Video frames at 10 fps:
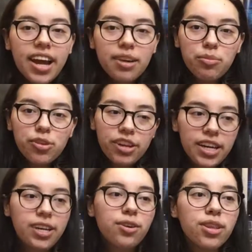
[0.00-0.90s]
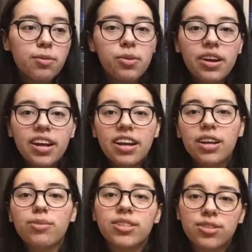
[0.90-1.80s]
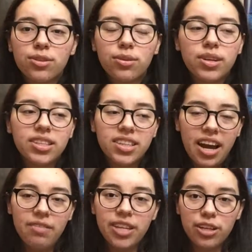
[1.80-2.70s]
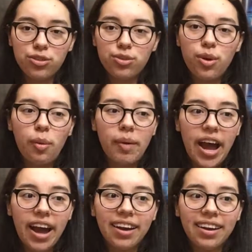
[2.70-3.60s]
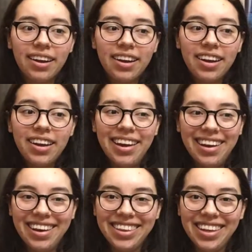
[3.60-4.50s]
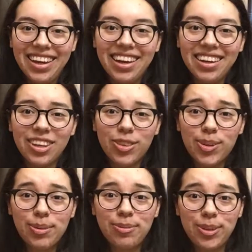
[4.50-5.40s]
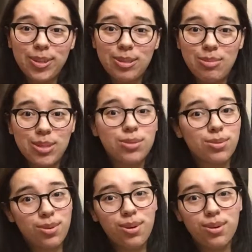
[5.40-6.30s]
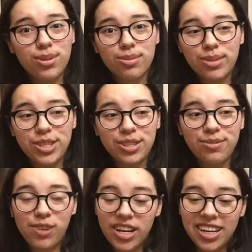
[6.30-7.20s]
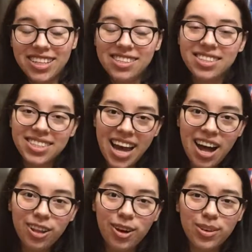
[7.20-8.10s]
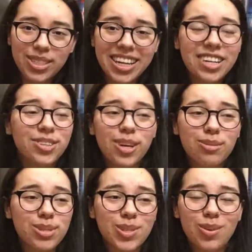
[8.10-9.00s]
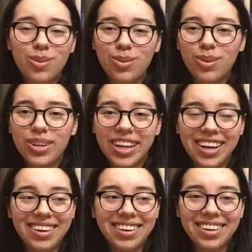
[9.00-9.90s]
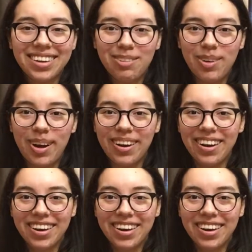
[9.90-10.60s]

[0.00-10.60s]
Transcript: and Maria Hill, they were in it, and it was so good to have that duo back. And then they're revealed to be Skrulls, which is funny because it's Talos, and I just thought it was so cool. Like, come on,